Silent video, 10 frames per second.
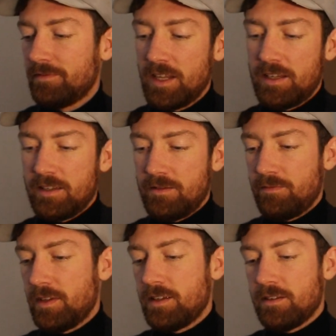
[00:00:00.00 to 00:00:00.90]
this
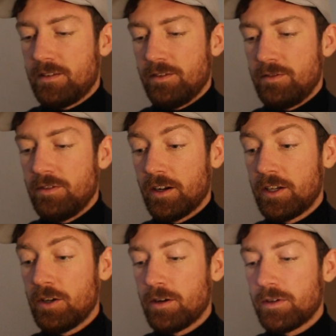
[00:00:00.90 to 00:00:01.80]
is still too
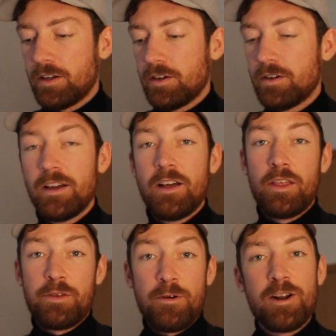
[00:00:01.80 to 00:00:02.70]
dark. You know what I'm gonna do?
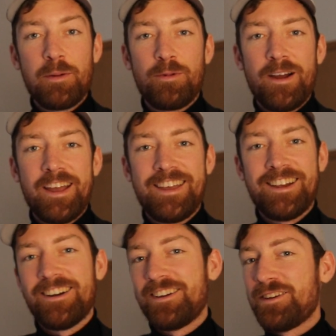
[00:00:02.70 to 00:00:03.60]
Throw it up right
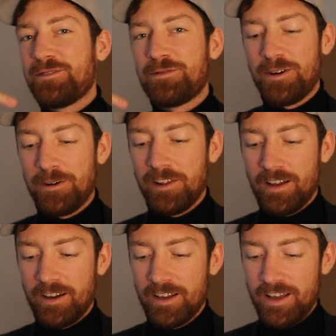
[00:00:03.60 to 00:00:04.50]
here, you can follow
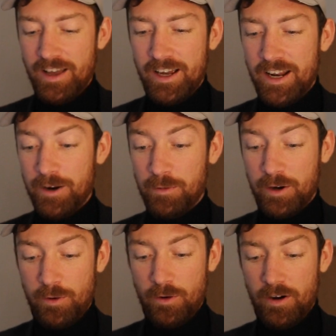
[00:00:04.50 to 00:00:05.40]
along. I'm gonna hit
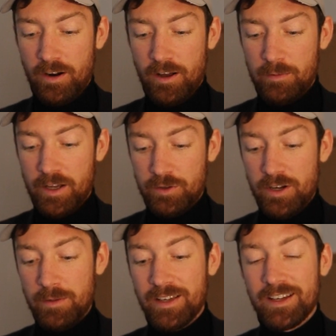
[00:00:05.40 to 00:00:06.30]
record on my
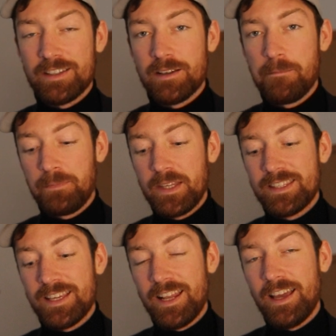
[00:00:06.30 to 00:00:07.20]
screen because
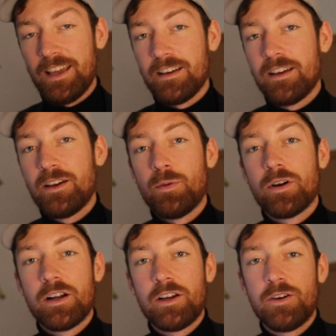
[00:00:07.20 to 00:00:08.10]
today
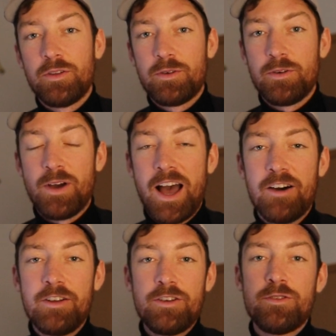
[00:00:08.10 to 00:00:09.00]
we're gonna go through
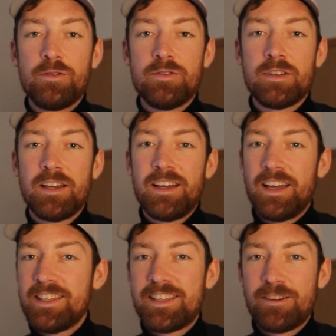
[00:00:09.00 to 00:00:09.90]
how to use
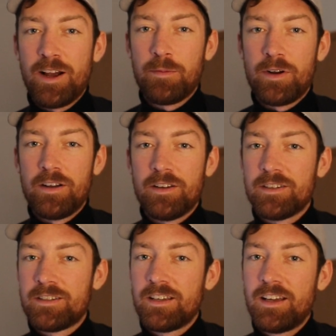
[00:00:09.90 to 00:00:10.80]
Instagram
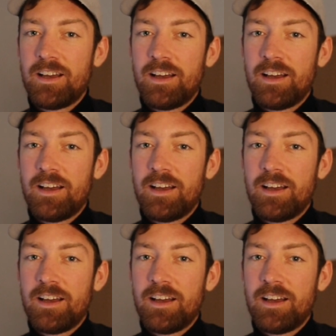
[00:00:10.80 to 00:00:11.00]
Reels